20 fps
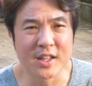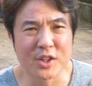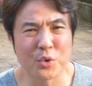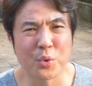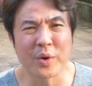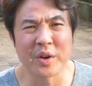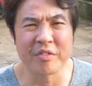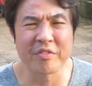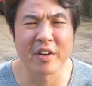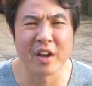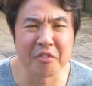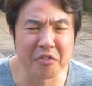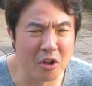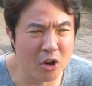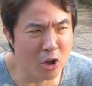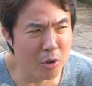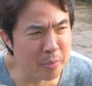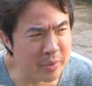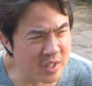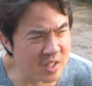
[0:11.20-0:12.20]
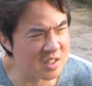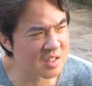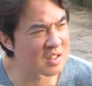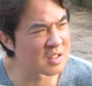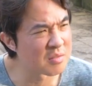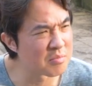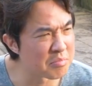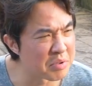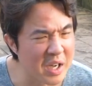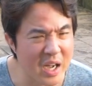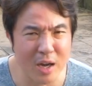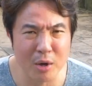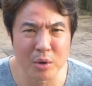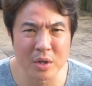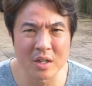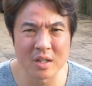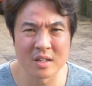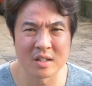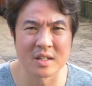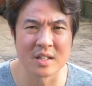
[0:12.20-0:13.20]
25 kilometers per
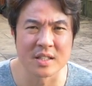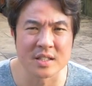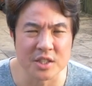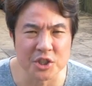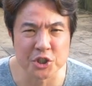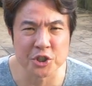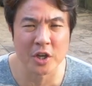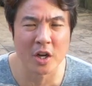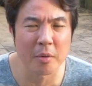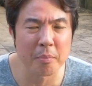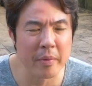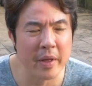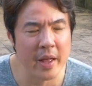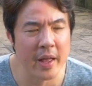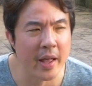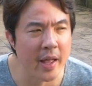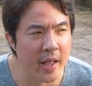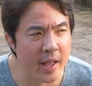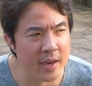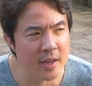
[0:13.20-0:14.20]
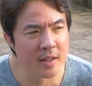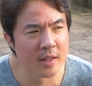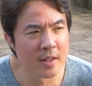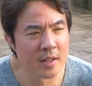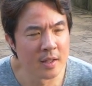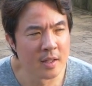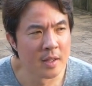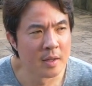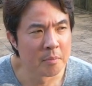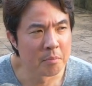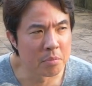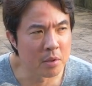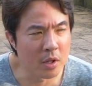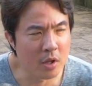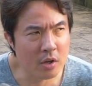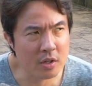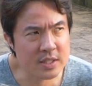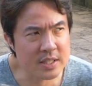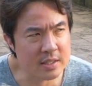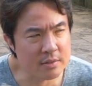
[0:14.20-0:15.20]
hour. It's a shop at
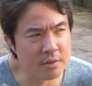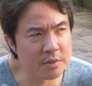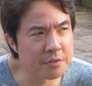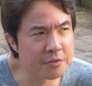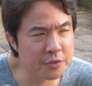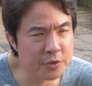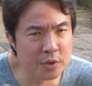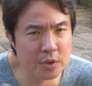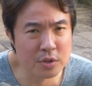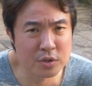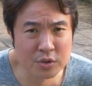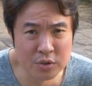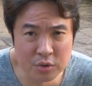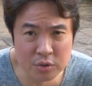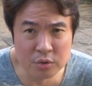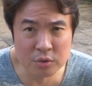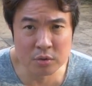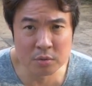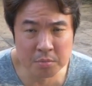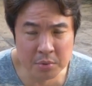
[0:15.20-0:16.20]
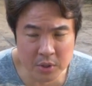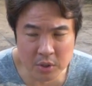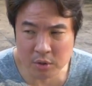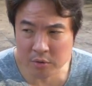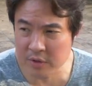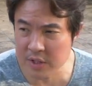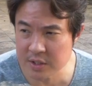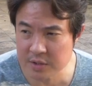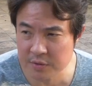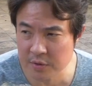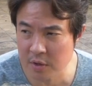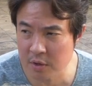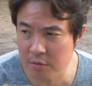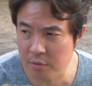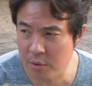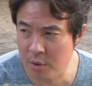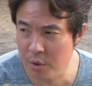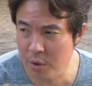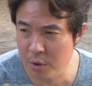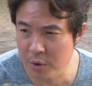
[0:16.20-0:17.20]
Block 742, Bedok Reservoir
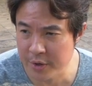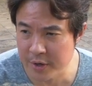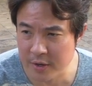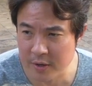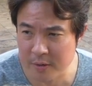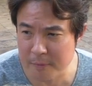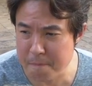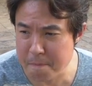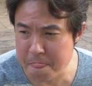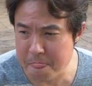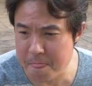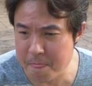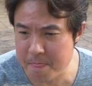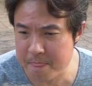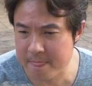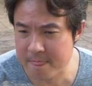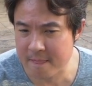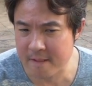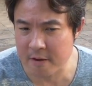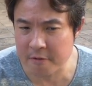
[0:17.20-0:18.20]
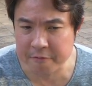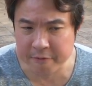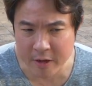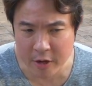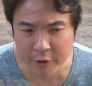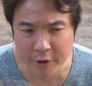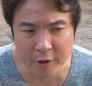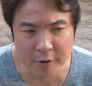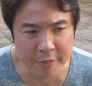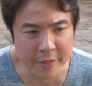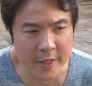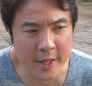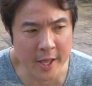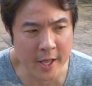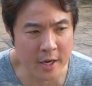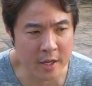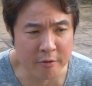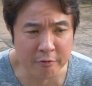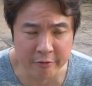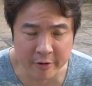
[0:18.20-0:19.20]
Road. Found out
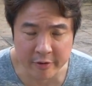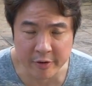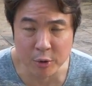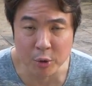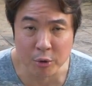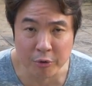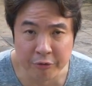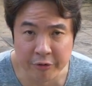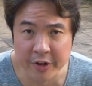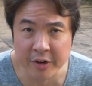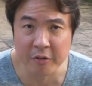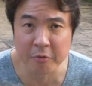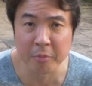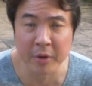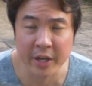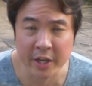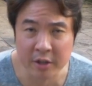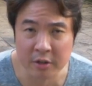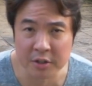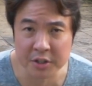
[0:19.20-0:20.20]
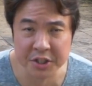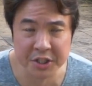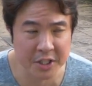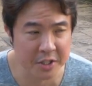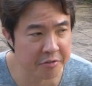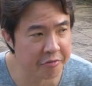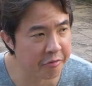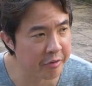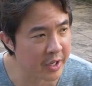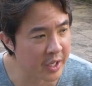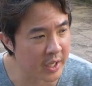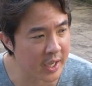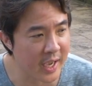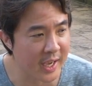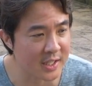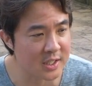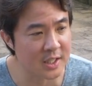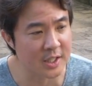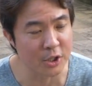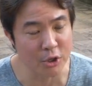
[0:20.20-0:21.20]
that a very old friend of mine called Jeffrey
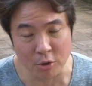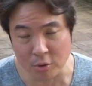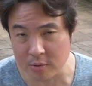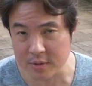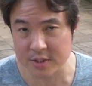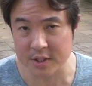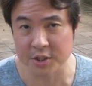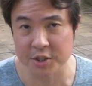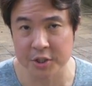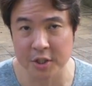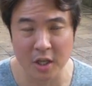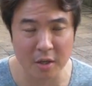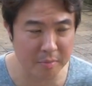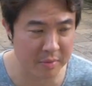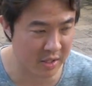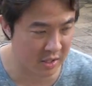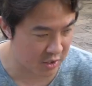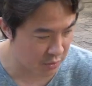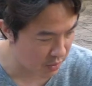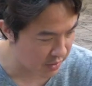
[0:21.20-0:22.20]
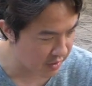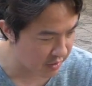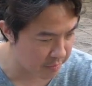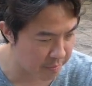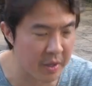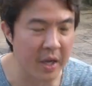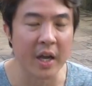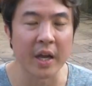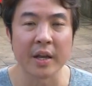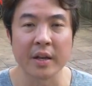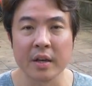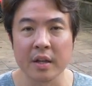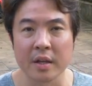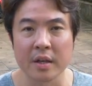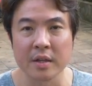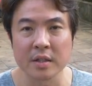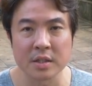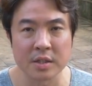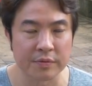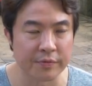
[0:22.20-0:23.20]
actually owns the shop, and it's one of the
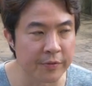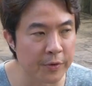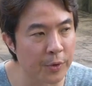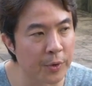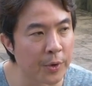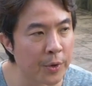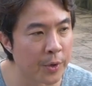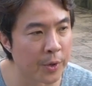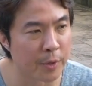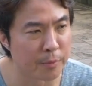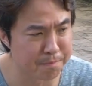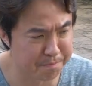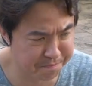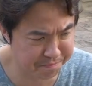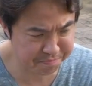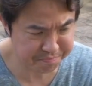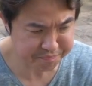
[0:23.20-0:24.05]
pioneers for